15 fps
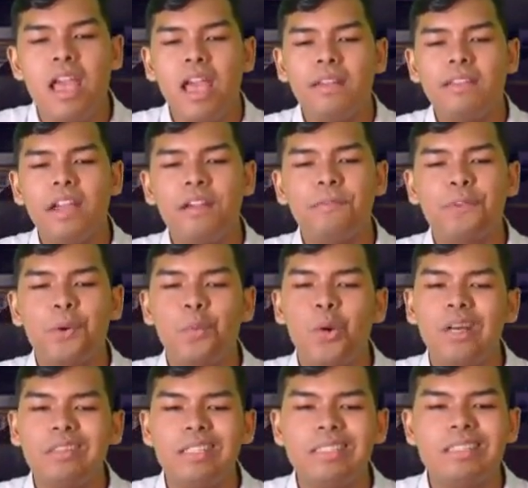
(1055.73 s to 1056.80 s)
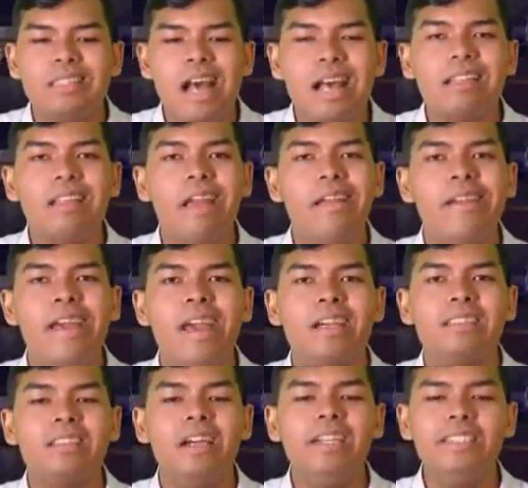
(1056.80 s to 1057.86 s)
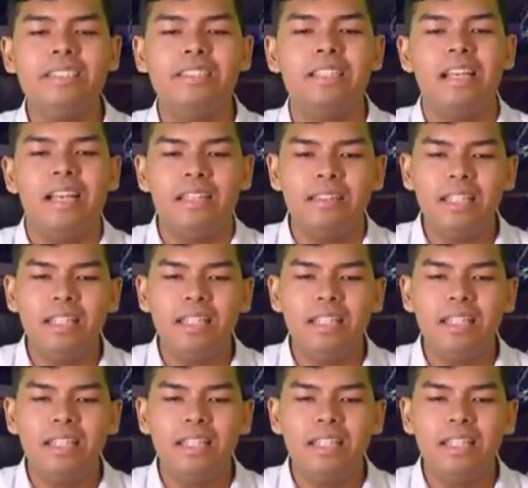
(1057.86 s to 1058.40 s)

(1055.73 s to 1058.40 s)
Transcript: And therefore, what is that in hectares?